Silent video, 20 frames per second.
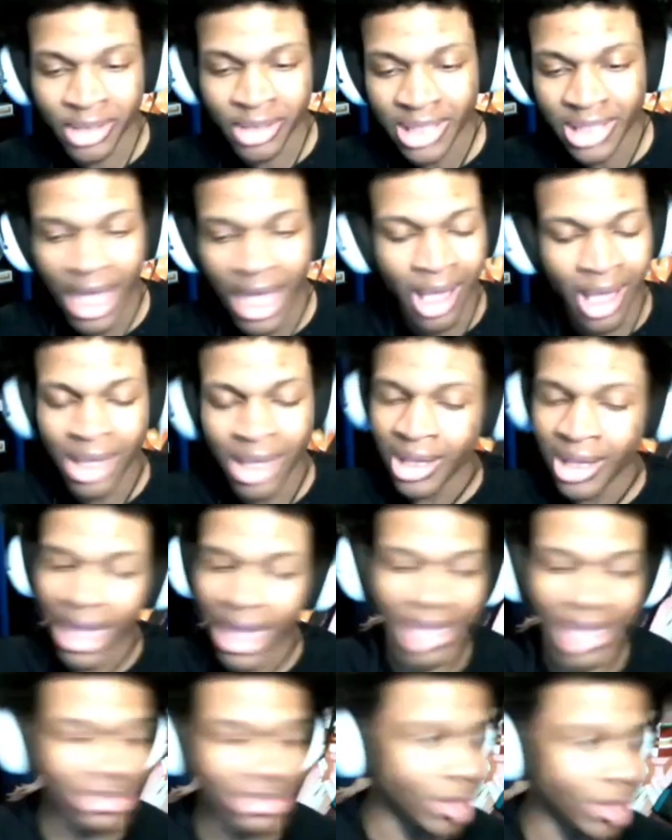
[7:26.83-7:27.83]
got
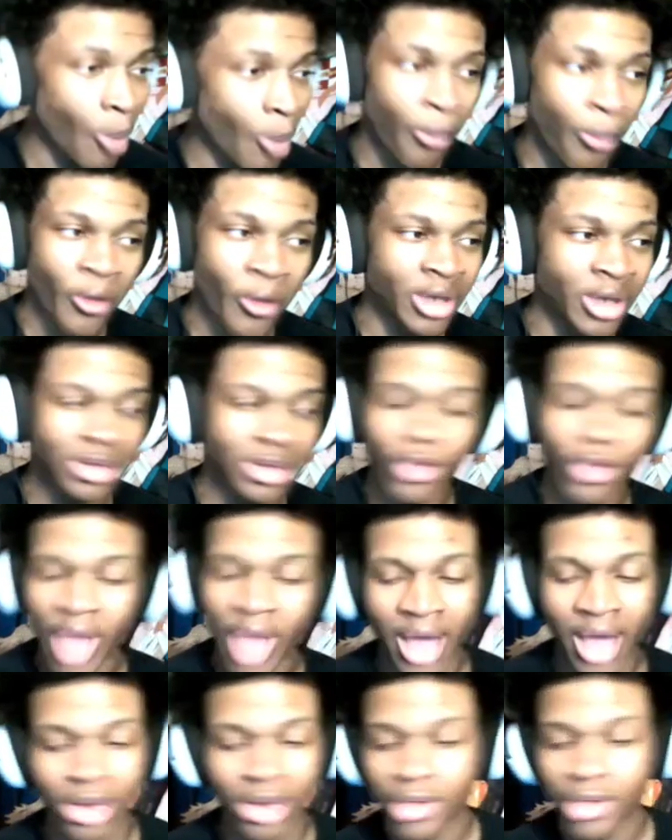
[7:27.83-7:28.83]
at some point you
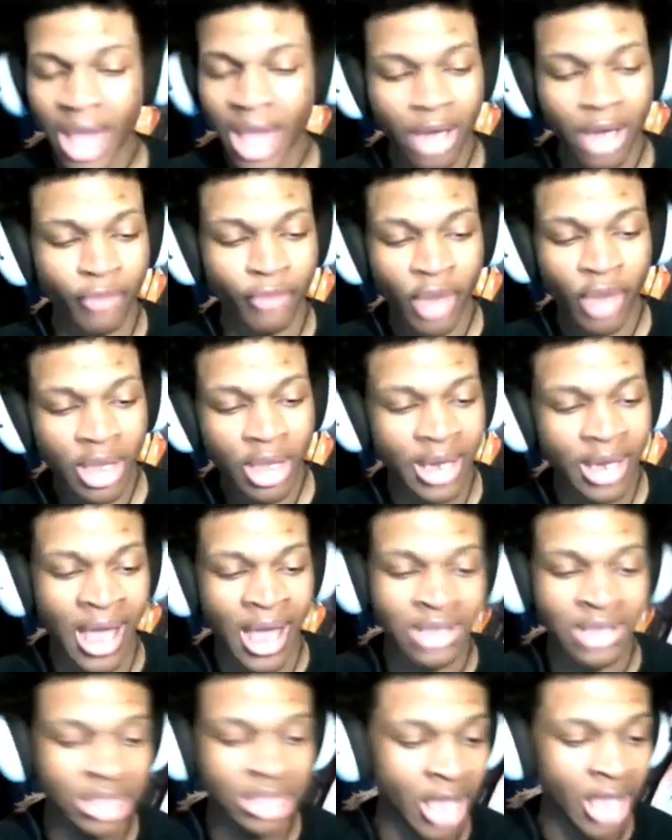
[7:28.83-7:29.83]
gotta you gotta
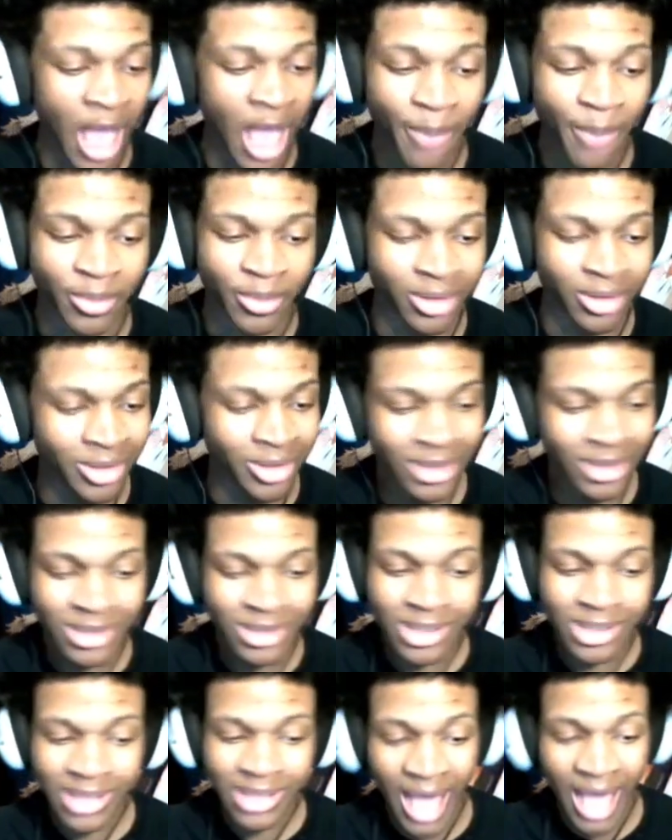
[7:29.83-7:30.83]
recognize he capping.
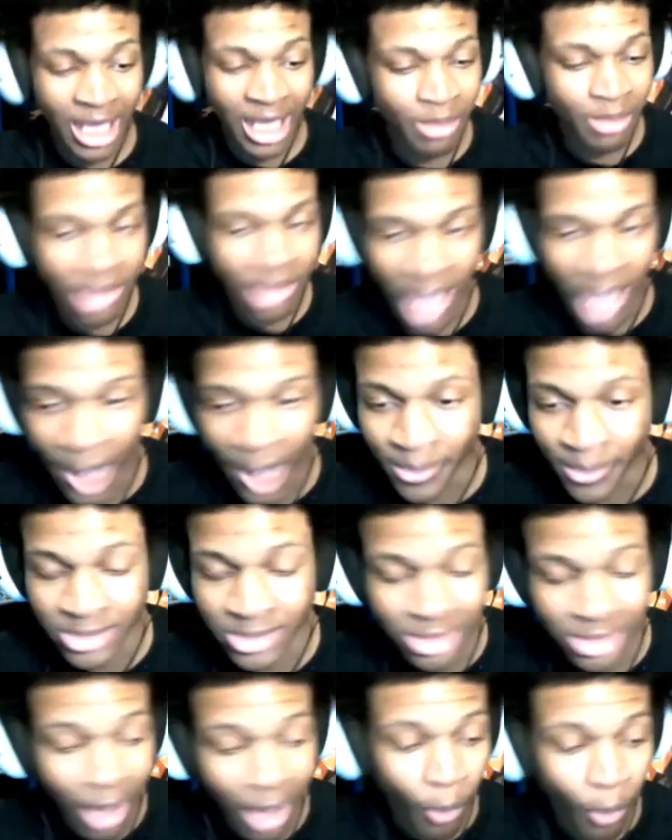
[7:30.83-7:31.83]
He gotta be capping
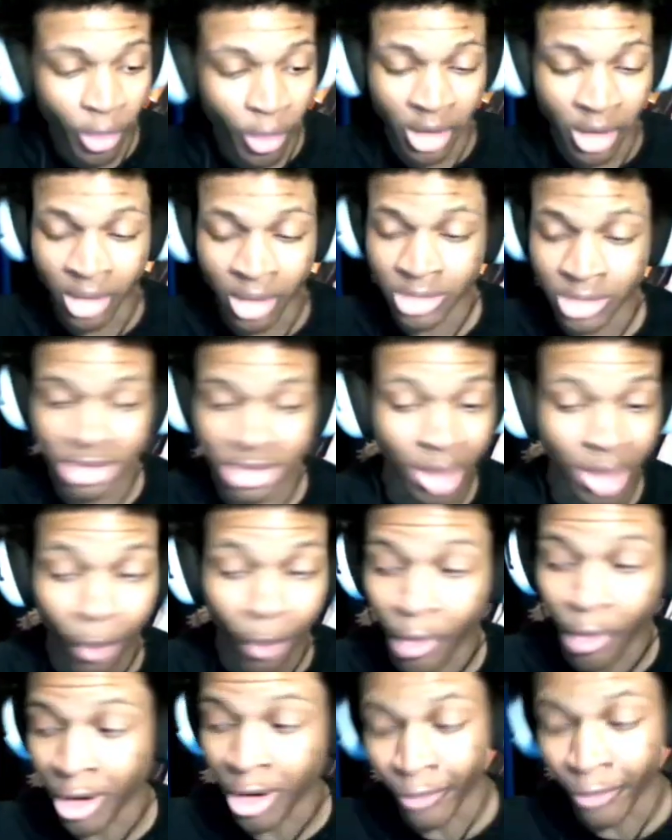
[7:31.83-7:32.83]
somewhere
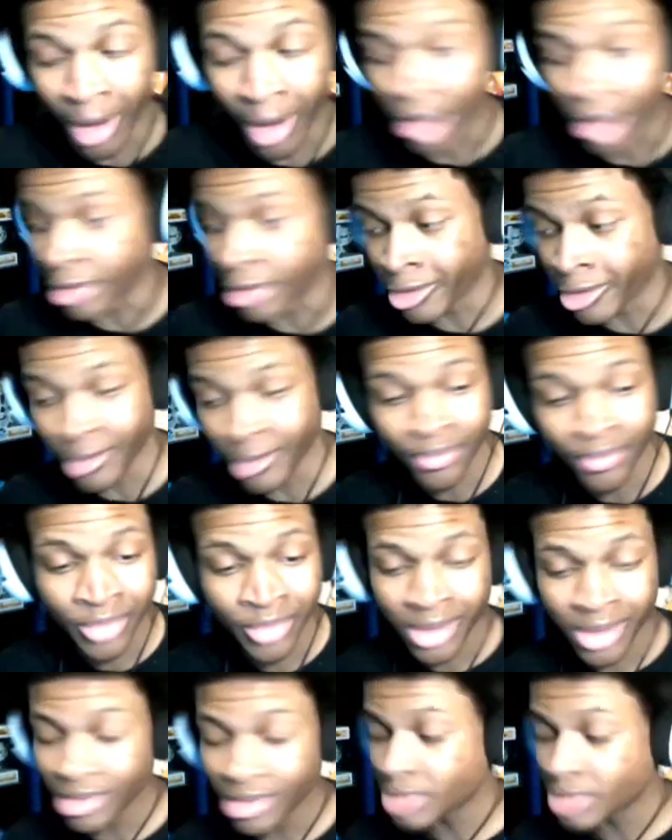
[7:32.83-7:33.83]
somewhere around here.
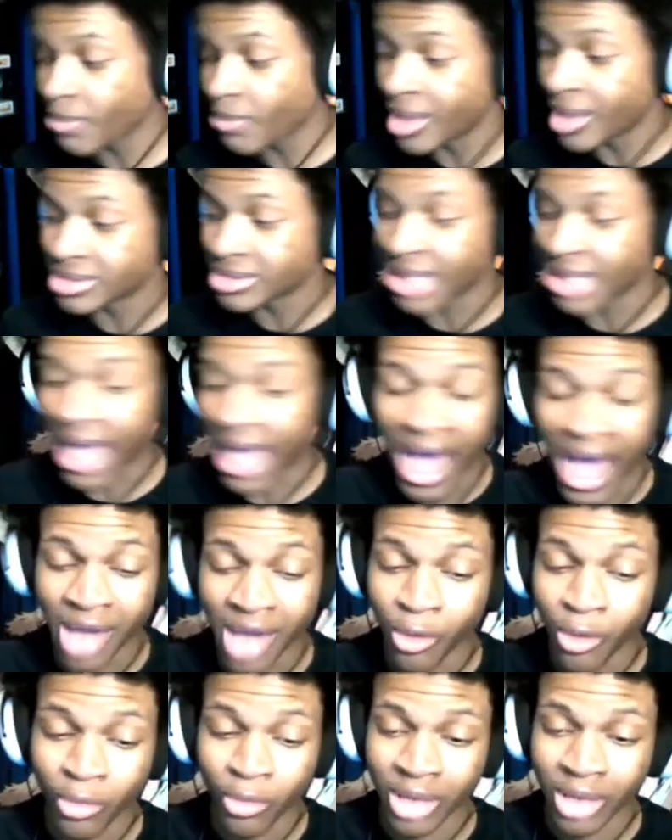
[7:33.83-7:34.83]
This man said, I
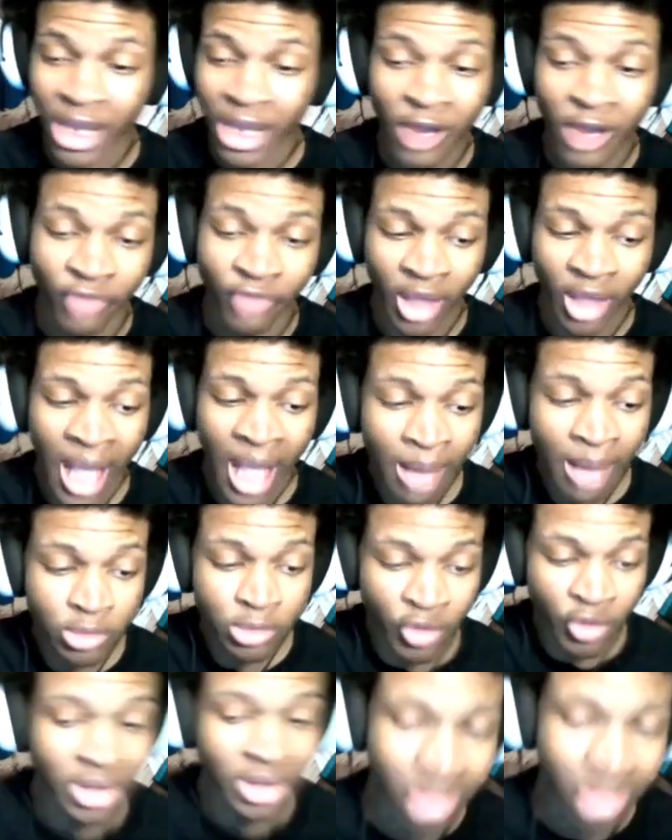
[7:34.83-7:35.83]
don't care if the cops
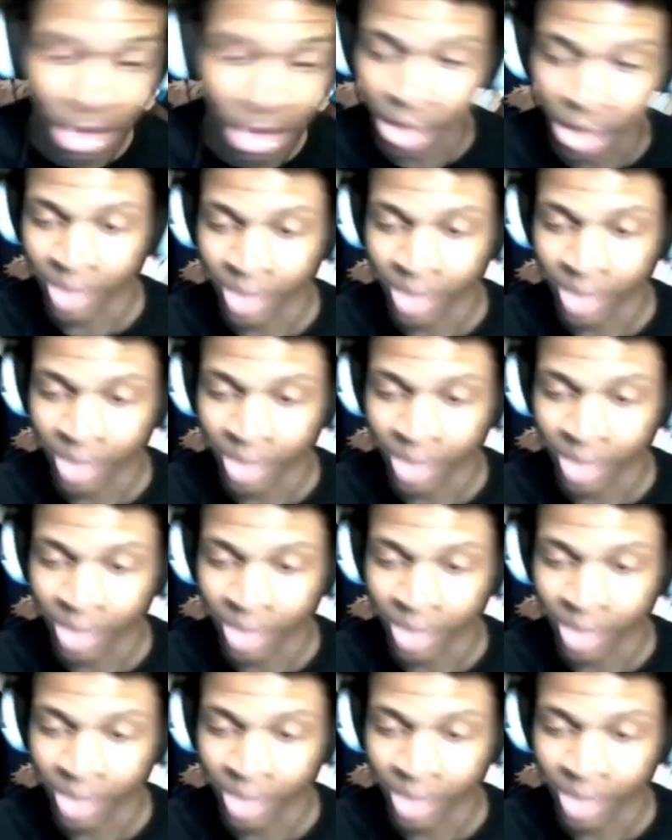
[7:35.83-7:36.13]
right there.